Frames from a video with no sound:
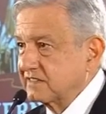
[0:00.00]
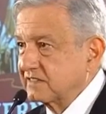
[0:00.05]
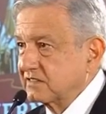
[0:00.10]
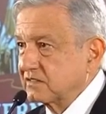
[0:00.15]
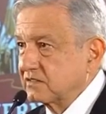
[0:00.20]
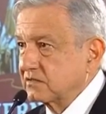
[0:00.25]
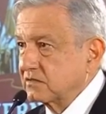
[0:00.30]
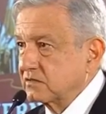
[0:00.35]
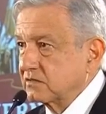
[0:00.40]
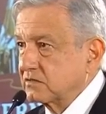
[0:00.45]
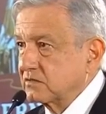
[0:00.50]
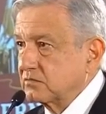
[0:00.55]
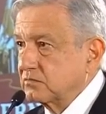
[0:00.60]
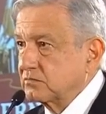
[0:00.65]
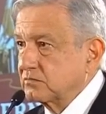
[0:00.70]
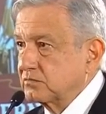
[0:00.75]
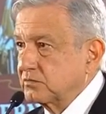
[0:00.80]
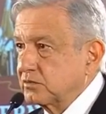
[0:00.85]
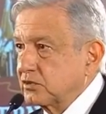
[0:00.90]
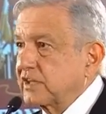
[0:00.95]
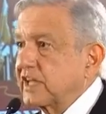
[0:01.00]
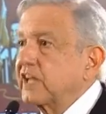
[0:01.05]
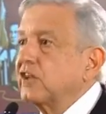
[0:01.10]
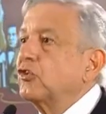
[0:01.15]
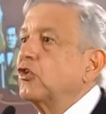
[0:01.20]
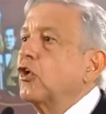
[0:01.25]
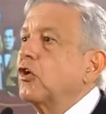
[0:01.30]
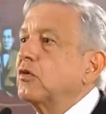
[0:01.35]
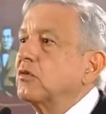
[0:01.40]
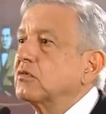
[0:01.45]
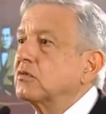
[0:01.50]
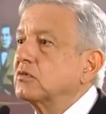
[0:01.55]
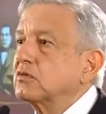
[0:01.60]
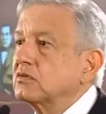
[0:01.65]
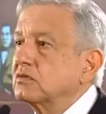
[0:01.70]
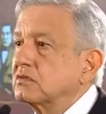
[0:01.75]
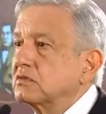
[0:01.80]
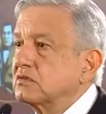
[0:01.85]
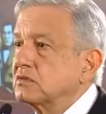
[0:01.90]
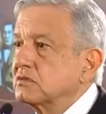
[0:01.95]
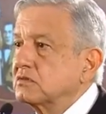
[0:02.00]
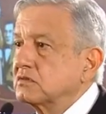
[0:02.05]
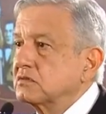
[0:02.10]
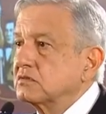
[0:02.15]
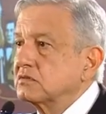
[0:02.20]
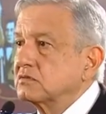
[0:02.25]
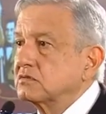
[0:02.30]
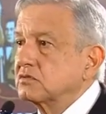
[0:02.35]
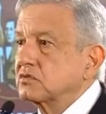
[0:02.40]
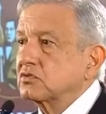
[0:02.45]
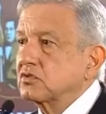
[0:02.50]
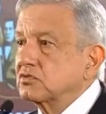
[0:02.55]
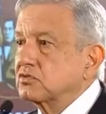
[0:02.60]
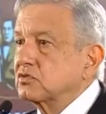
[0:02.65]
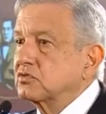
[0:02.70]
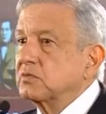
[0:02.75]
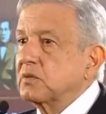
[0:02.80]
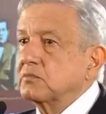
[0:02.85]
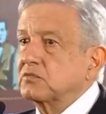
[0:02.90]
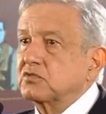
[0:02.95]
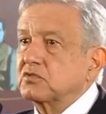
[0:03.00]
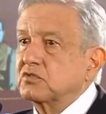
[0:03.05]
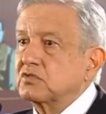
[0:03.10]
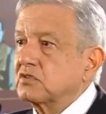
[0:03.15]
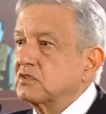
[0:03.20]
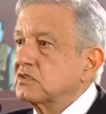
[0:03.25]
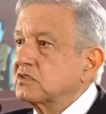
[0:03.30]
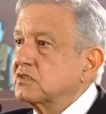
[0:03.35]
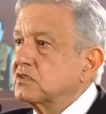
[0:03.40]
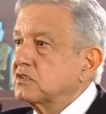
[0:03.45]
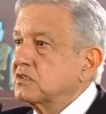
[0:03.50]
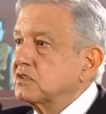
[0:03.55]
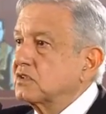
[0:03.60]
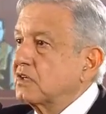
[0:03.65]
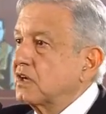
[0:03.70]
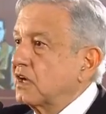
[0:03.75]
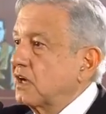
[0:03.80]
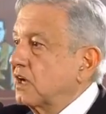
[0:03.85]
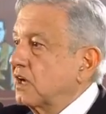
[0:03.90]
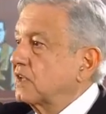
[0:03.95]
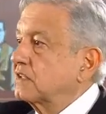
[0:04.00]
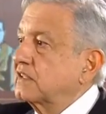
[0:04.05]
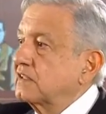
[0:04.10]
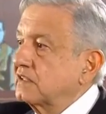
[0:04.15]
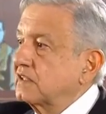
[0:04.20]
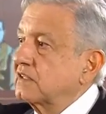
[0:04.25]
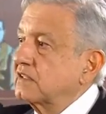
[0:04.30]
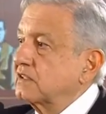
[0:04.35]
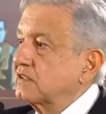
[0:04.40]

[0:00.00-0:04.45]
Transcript: get their little potato chips? Why not? Can't we